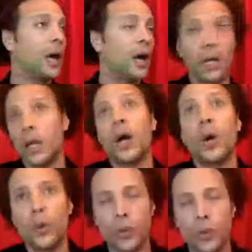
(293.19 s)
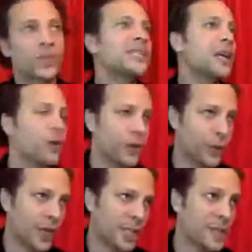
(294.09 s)
alone or single for the
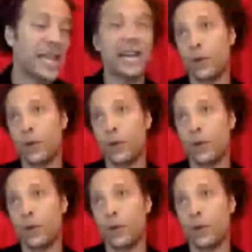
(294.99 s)
rest of my life.